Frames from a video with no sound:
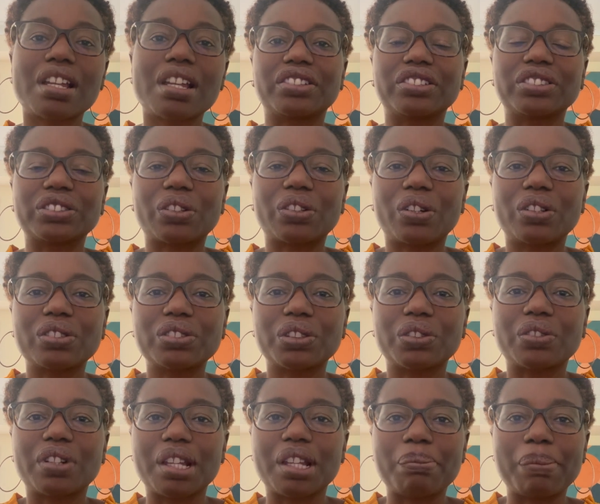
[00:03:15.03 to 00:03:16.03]
There's
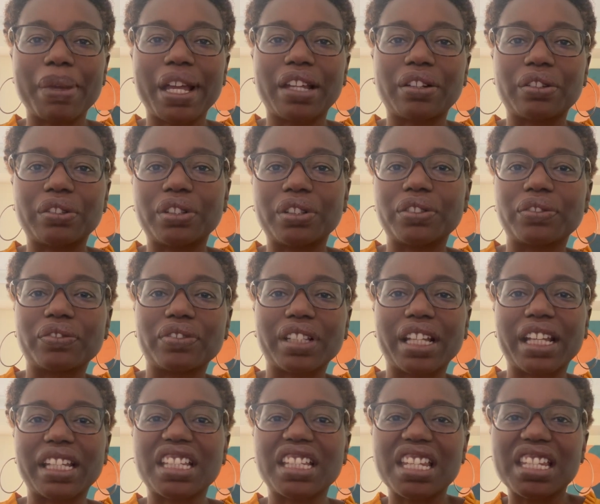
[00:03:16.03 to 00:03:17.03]
also a battle of
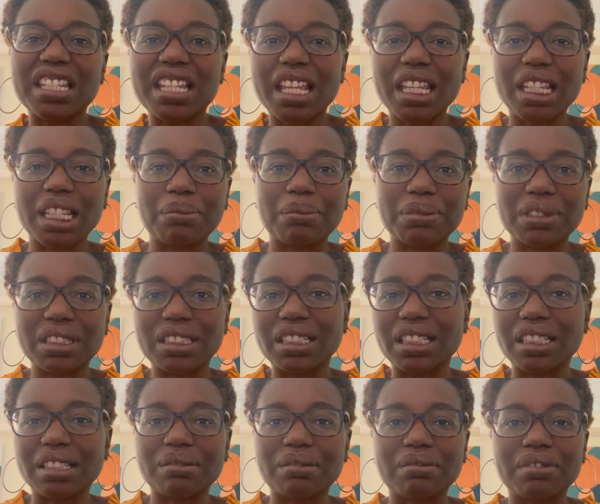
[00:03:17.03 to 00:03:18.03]
like names
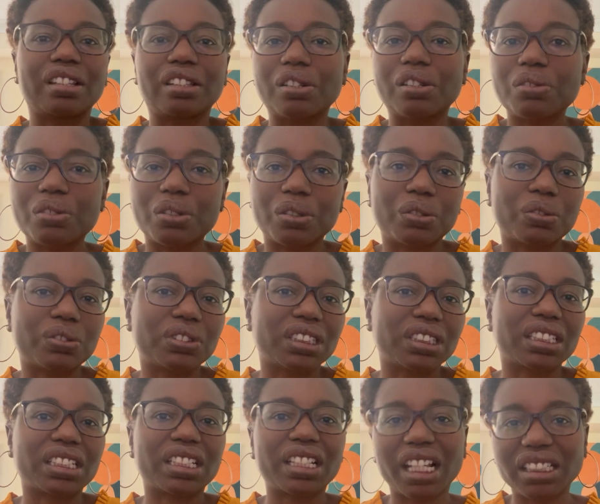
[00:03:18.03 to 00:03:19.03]
and logos
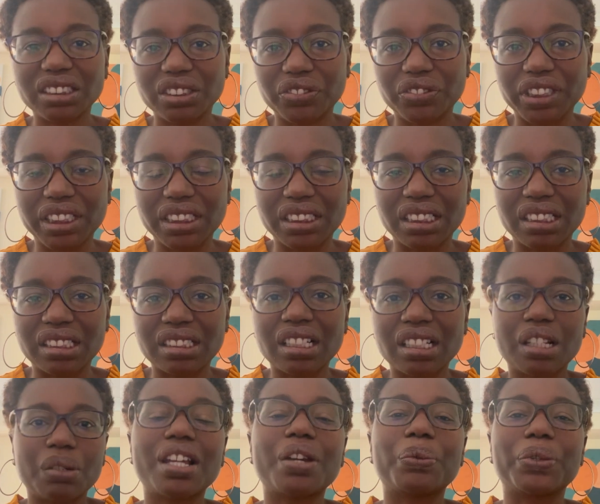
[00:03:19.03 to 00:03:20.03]
and catchphrases
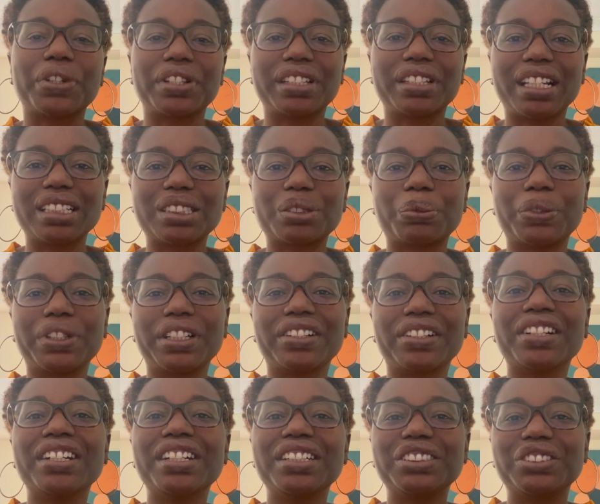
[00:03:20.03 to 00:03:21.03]
where that's where
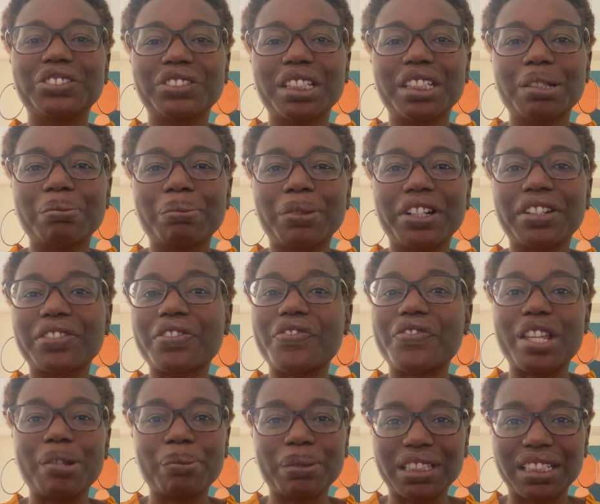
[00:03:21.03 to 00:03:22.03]
trademark
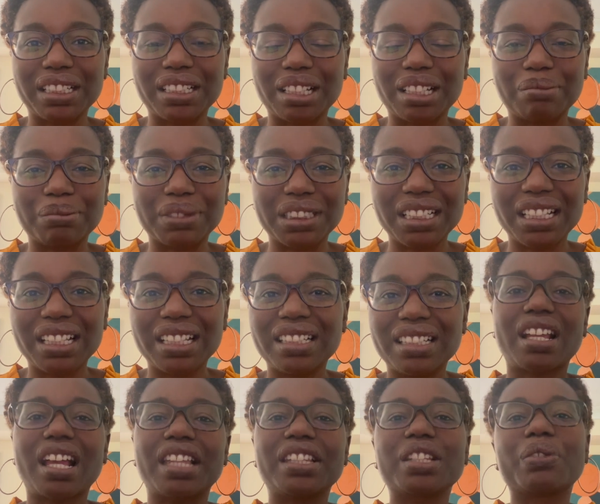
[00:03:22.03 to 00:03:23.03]
famously comes in.
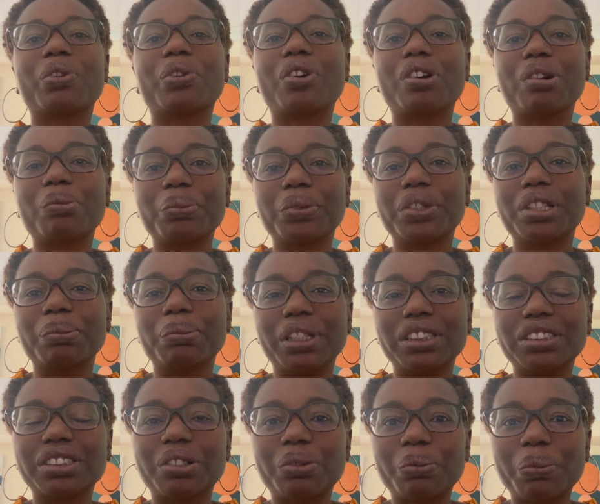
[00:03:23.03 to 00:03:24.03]
I think we're all pretty
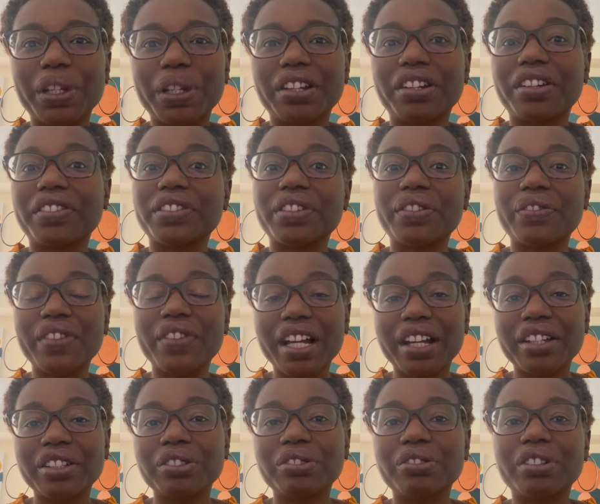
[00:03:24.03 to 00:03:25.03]
much aware of the
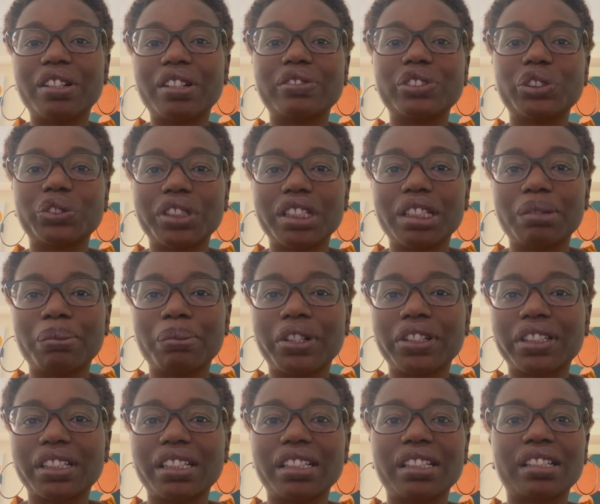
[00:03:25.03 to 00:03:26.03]
value of
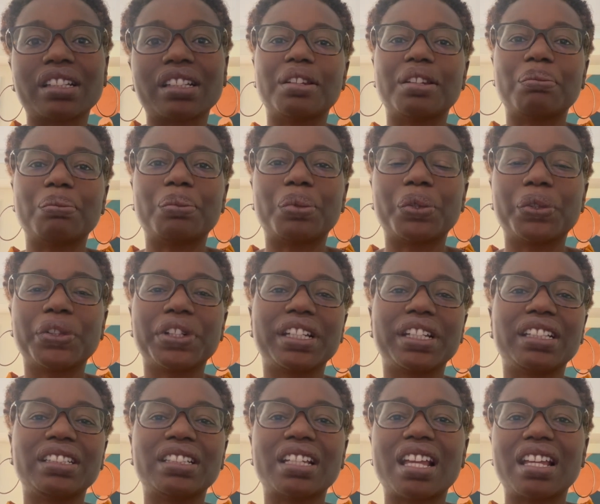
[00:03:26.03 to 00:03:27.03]
trademarking
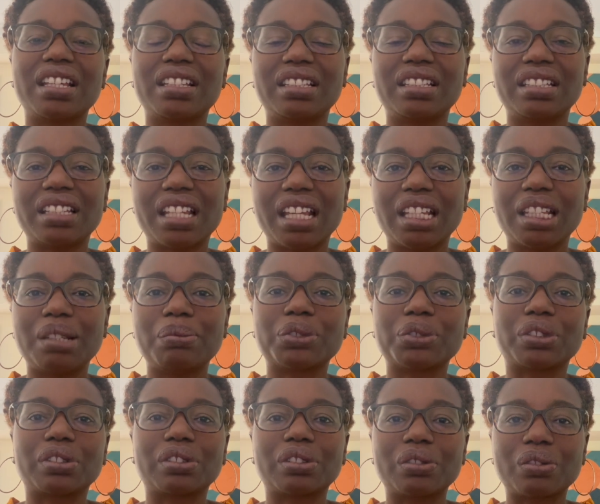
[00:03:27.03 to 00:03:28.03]
important names
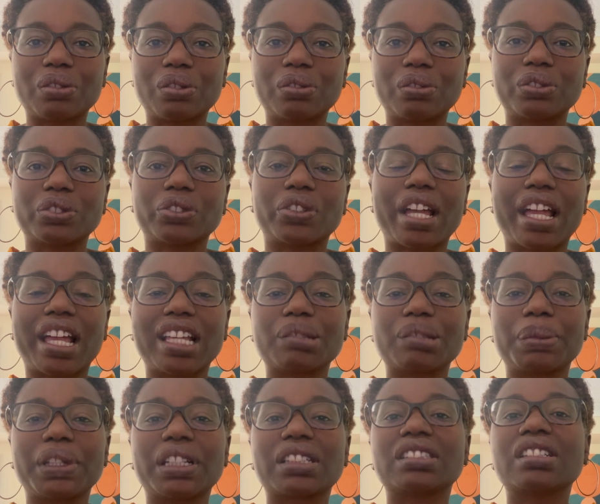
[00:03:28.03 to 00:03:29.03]
or logos or
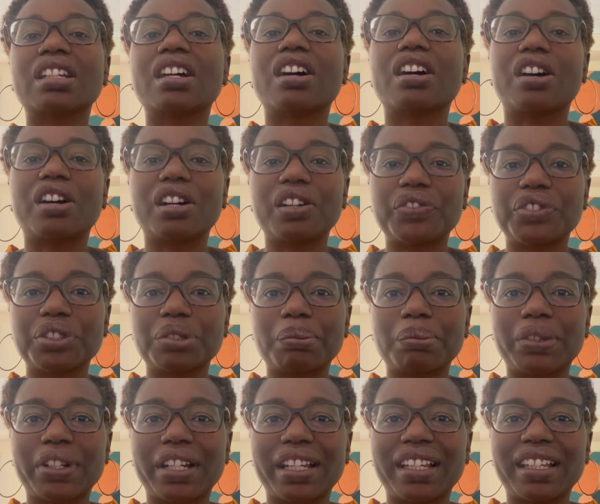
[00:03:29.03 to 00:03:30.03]
aspects of your
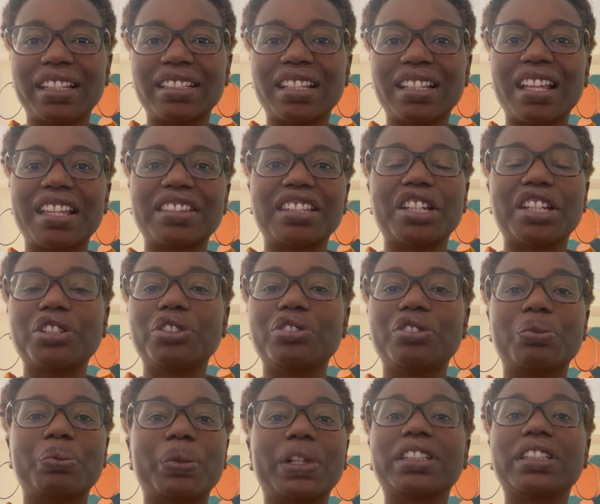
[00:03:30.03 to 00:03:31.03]
brand that you
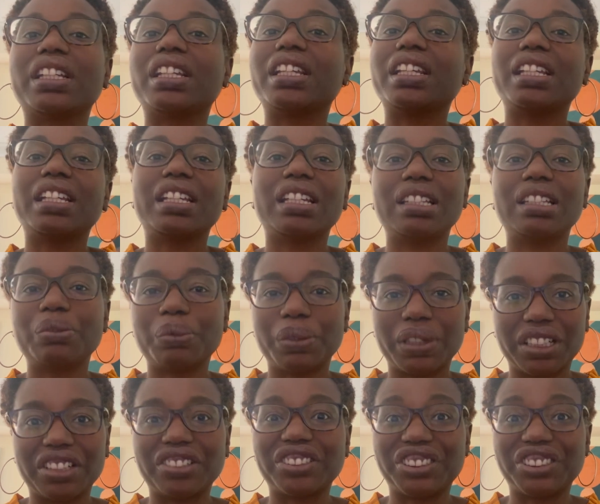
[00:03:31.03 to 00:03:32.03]
don't want anyone
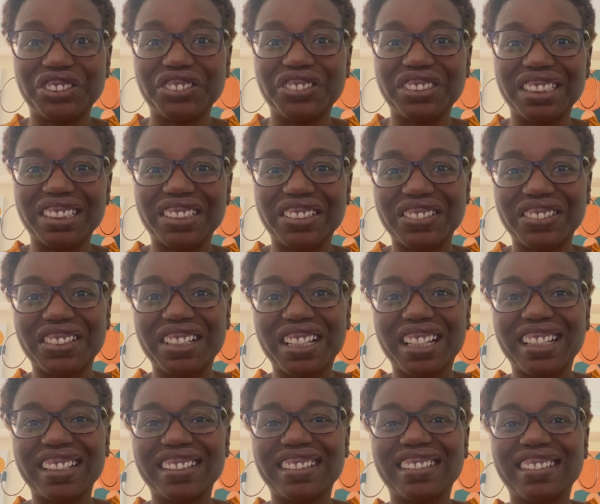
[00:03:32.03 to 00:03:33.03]
else using,
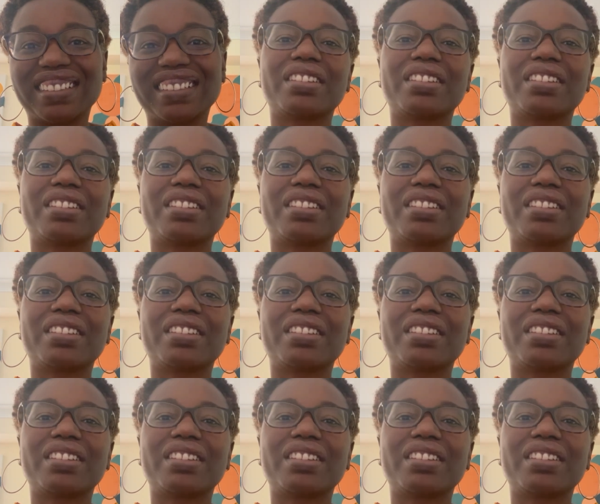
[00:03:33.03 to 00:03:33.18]
okay?